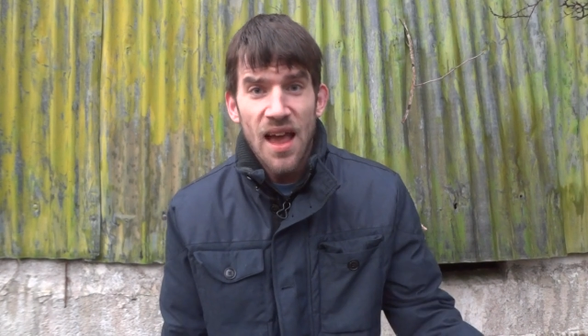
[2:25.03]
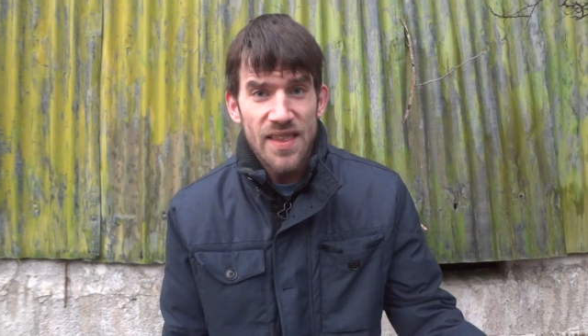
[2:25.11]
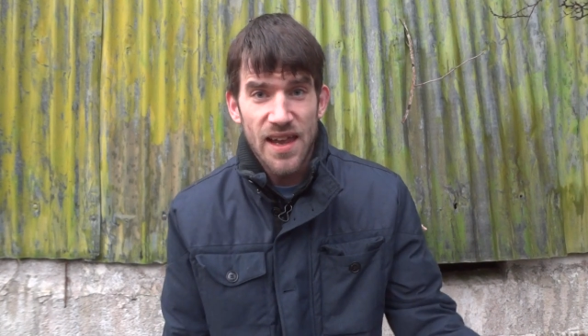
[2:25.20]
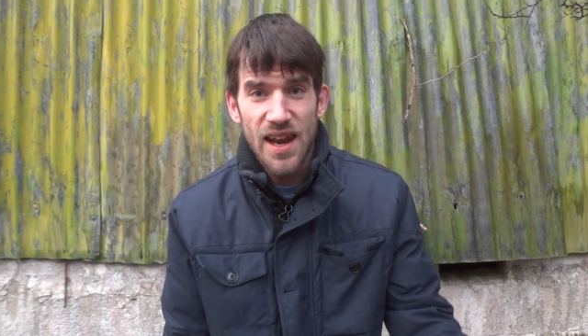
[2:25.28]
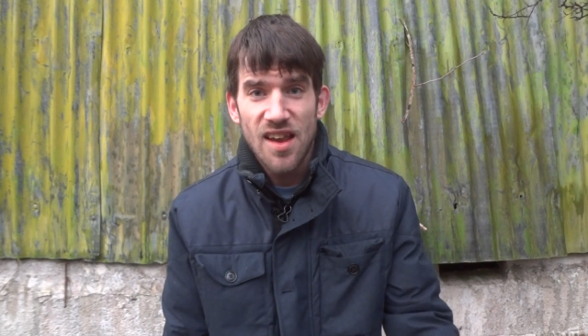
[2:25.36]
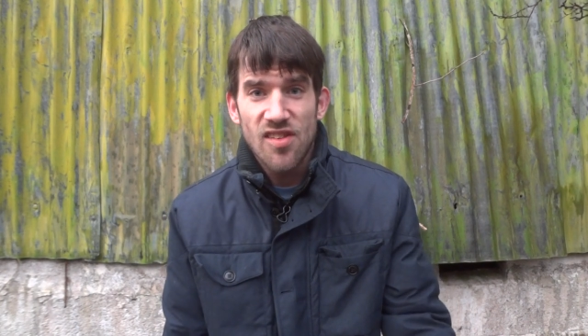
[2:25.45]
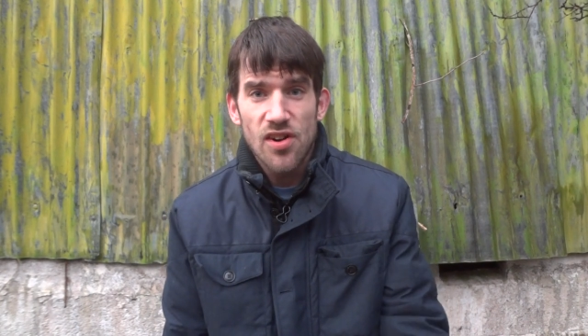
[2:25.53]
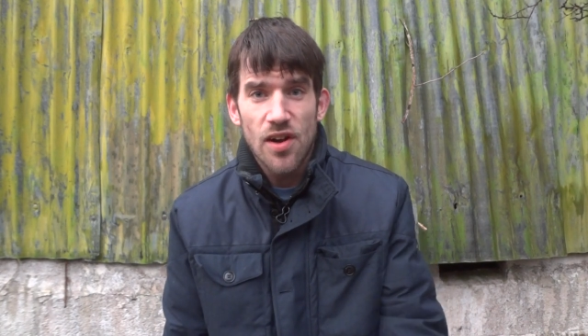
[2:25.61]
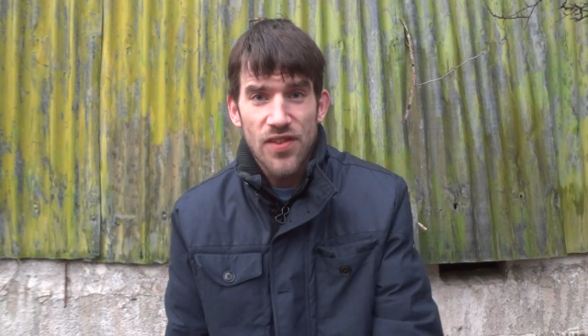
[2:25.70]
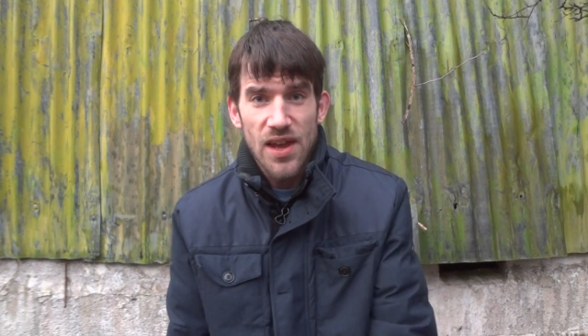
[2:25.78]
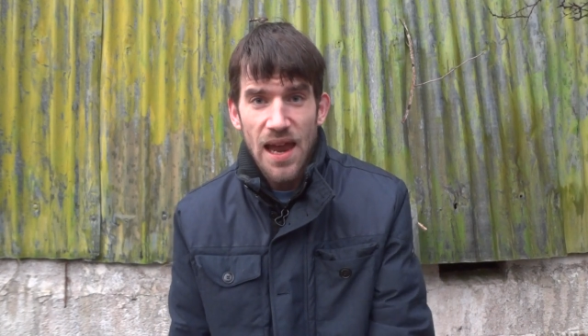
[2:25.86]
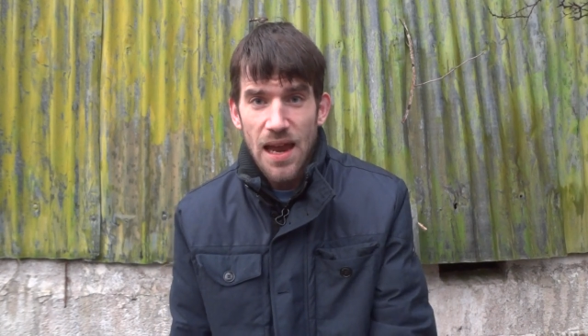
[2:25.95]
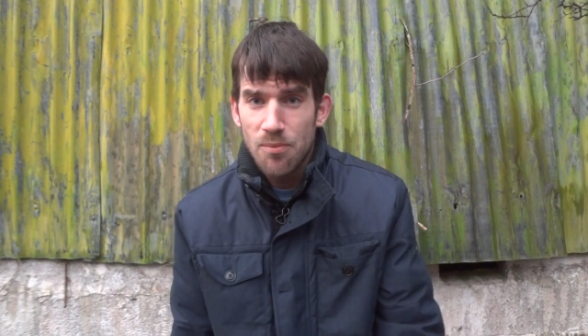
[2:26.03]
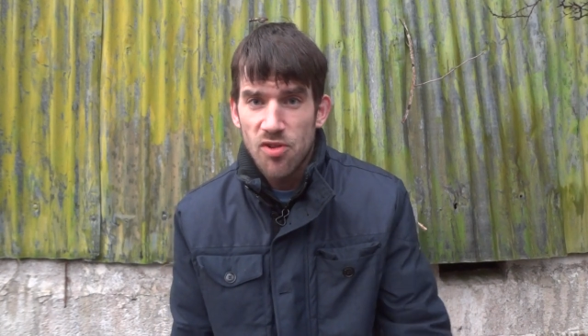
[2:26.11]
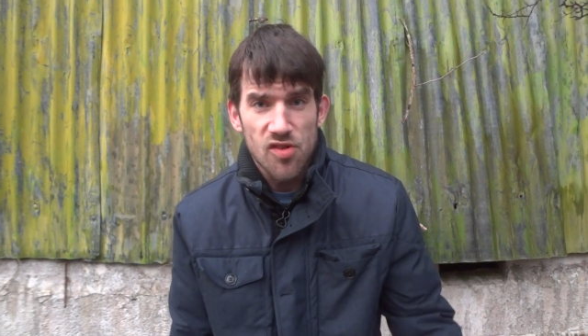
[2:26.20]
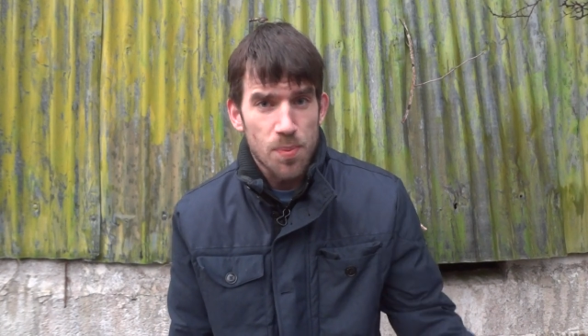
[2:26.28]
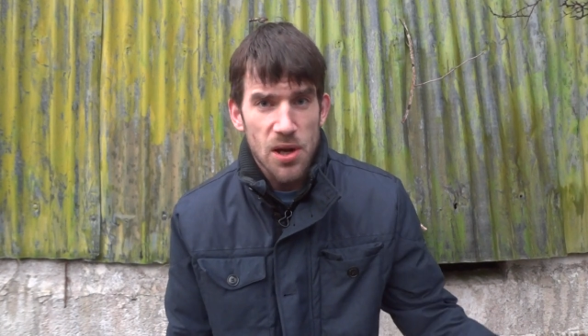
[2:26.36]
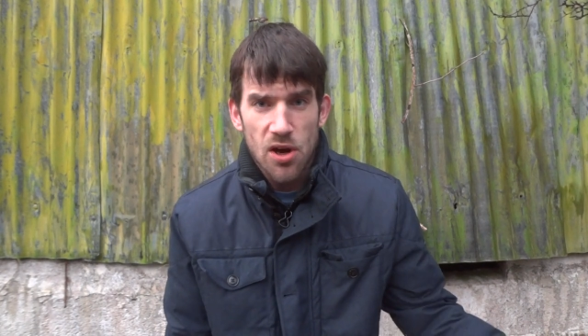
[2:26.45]
The nature of the game
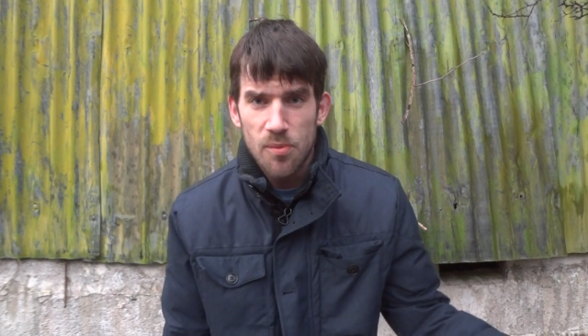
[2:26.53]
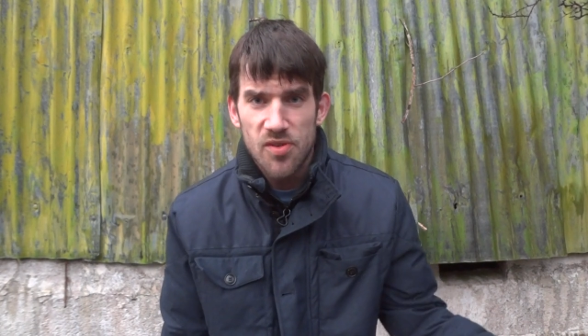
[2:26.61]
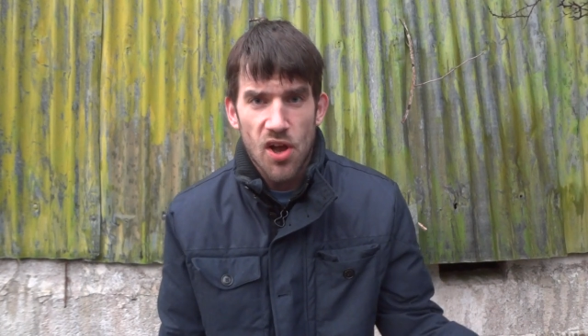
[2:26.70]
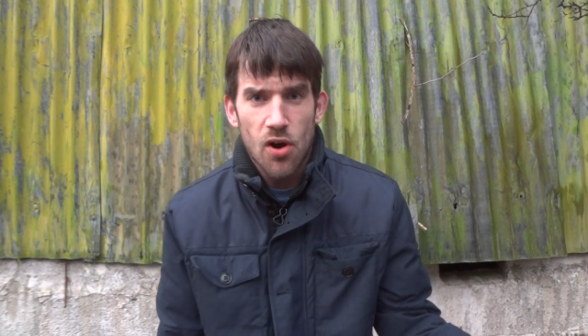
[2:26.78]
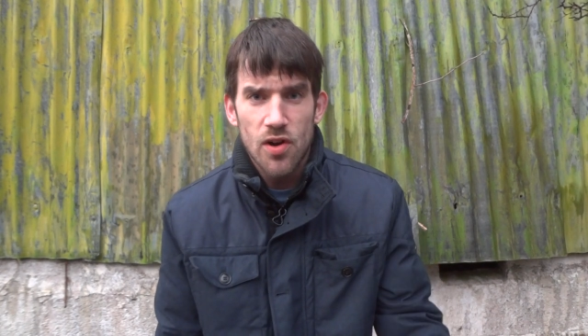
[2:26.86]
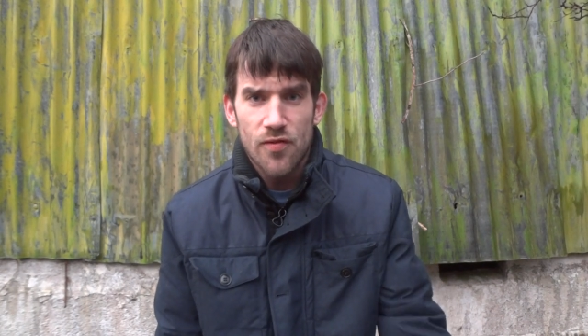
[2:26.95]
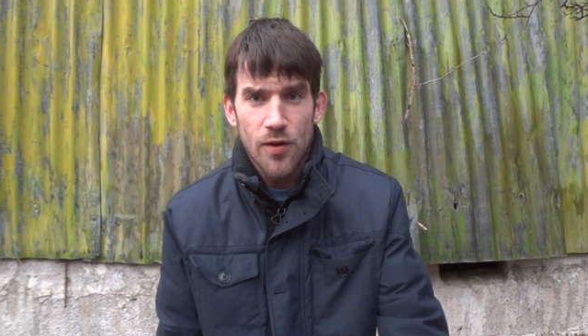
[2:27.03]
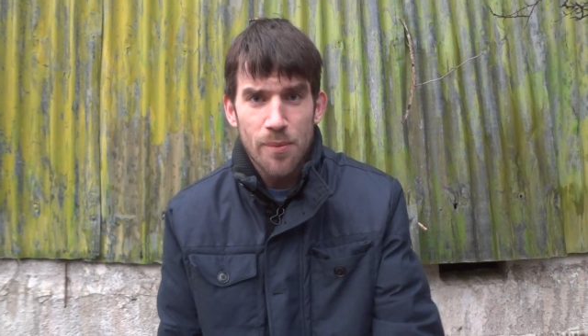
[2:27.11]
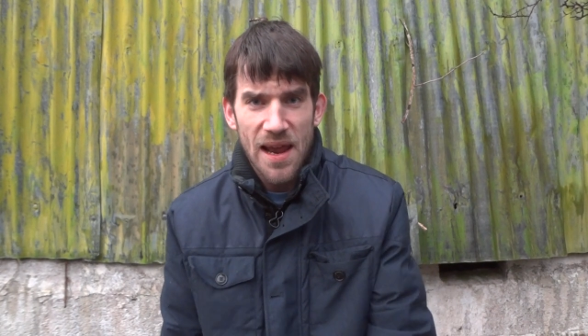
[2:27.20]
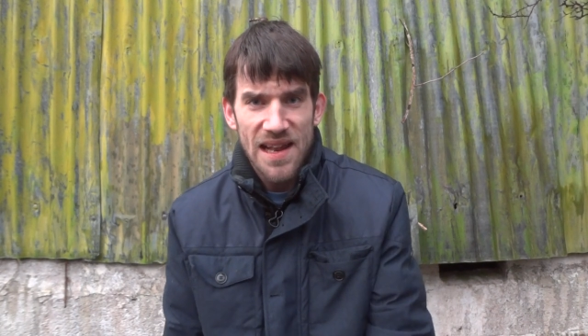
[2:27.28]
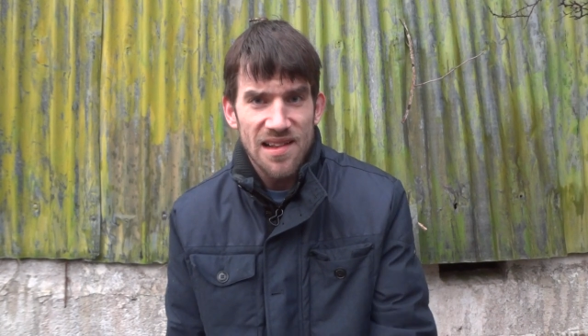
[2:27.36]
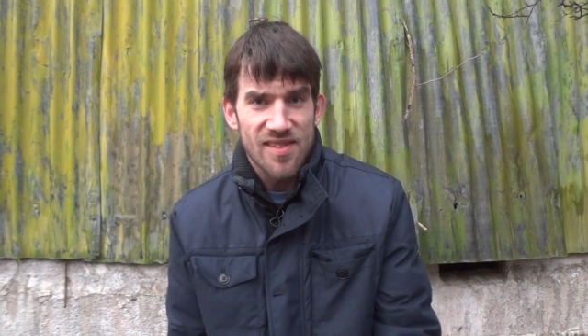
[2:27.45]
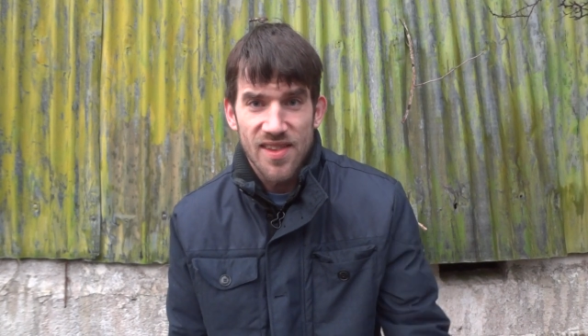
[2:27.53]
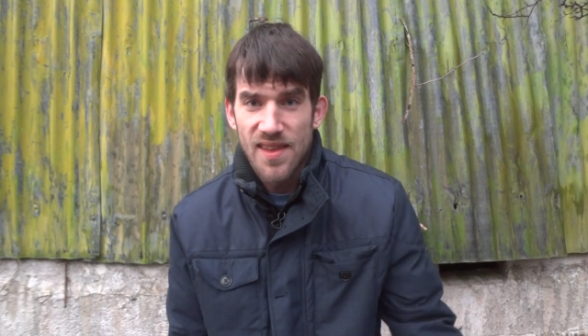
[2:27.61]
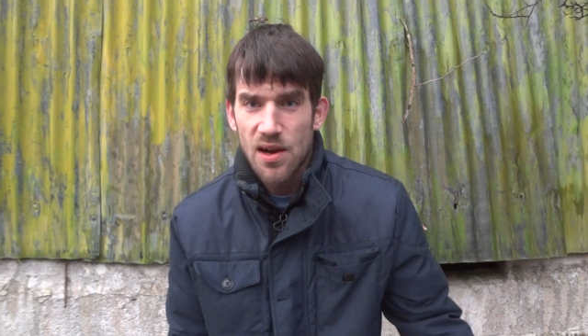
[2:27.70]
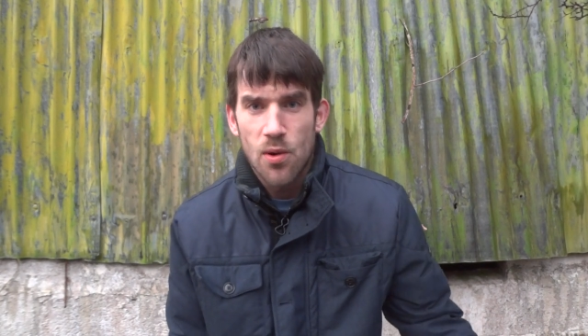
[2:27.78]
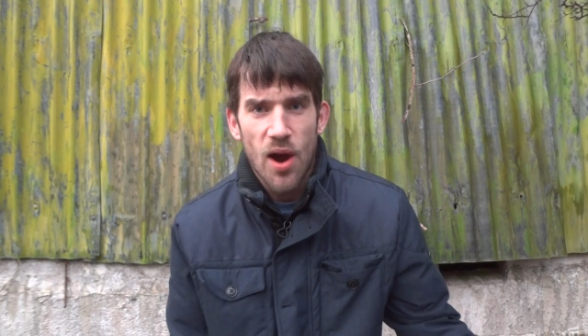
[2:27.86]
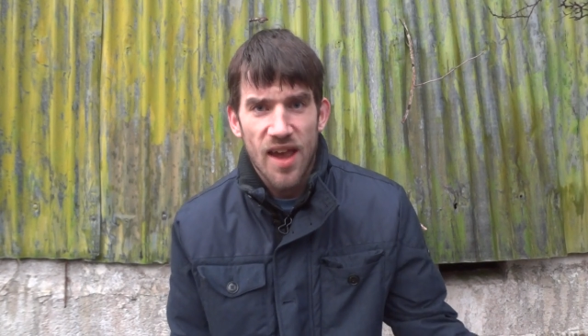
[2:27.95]
just becomes the hunt for medals and
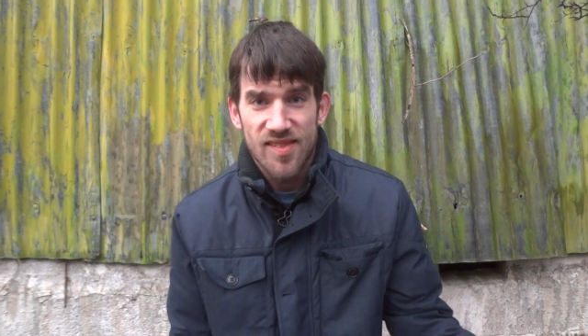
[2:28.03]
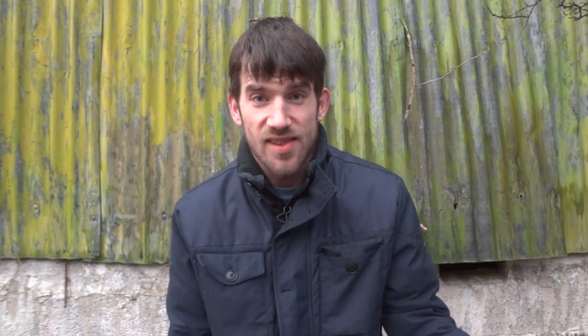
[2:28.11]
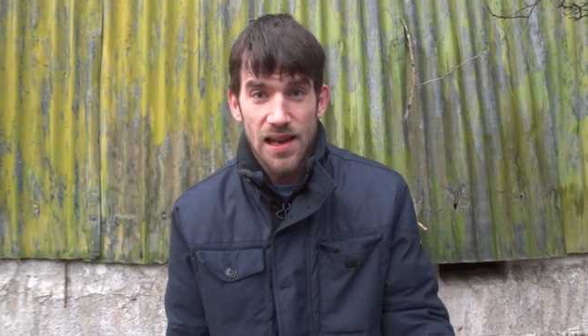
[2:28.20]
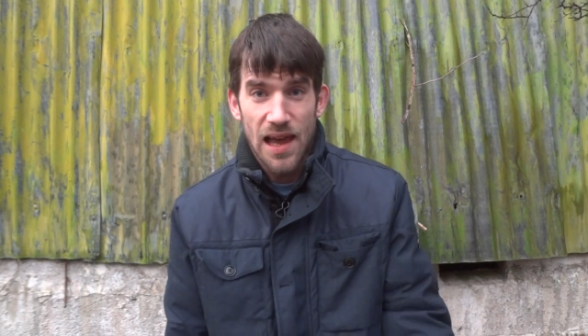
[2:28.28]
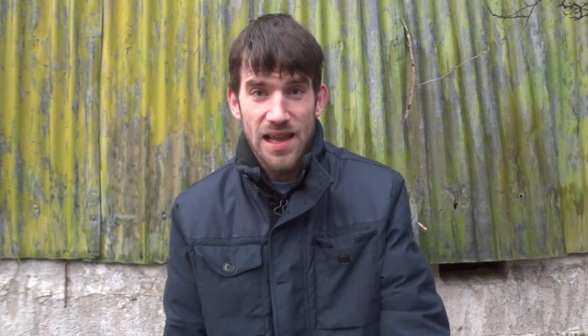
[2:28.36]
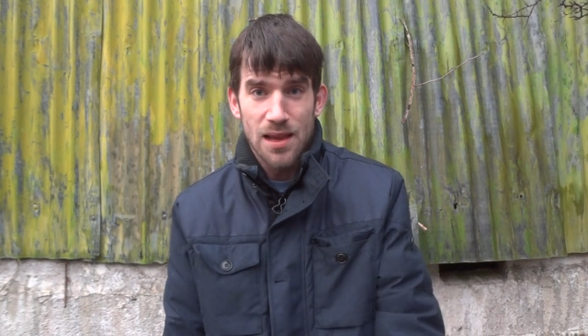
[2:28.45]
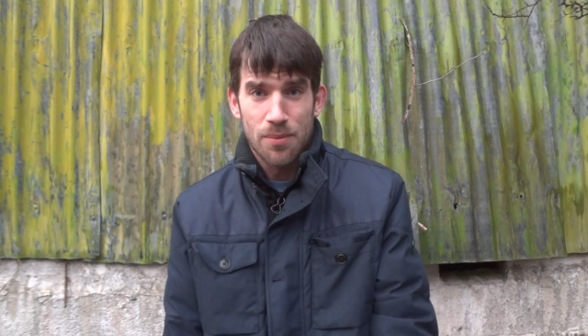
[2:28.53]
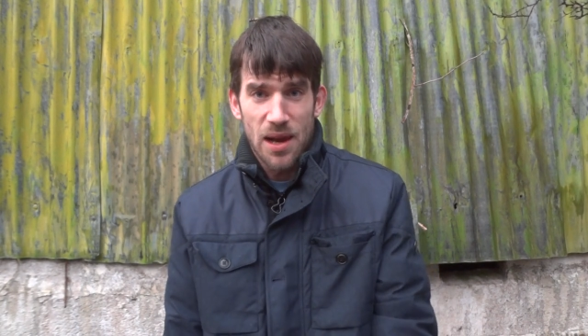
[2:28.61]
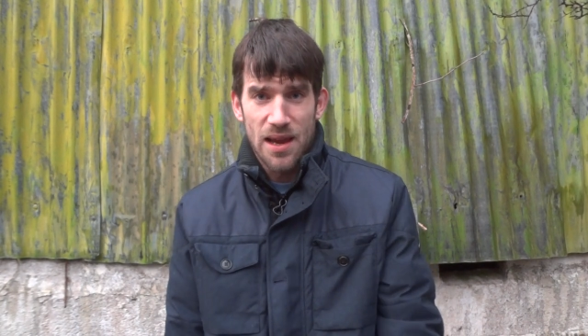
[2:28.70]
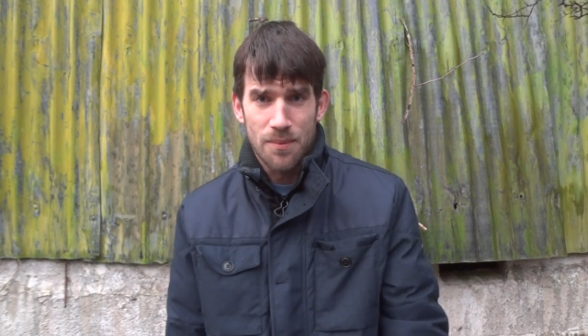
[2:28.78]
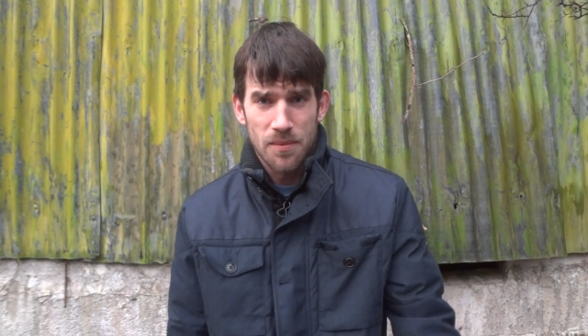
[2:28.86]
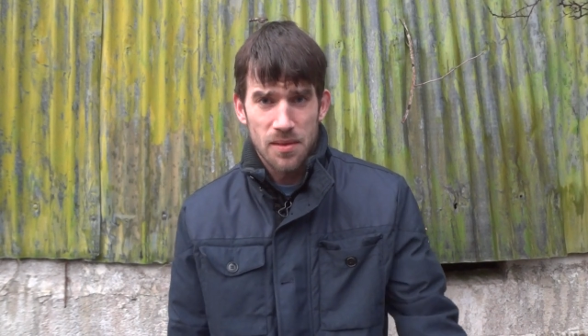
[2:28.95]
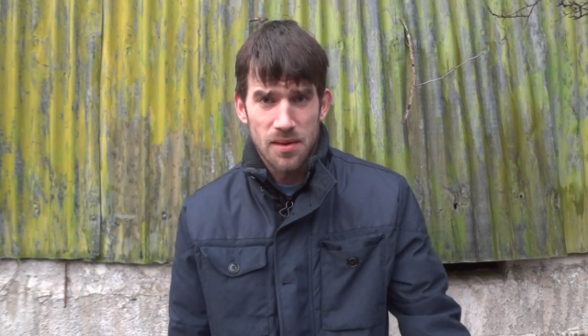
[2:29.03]
the quest to lay the blame.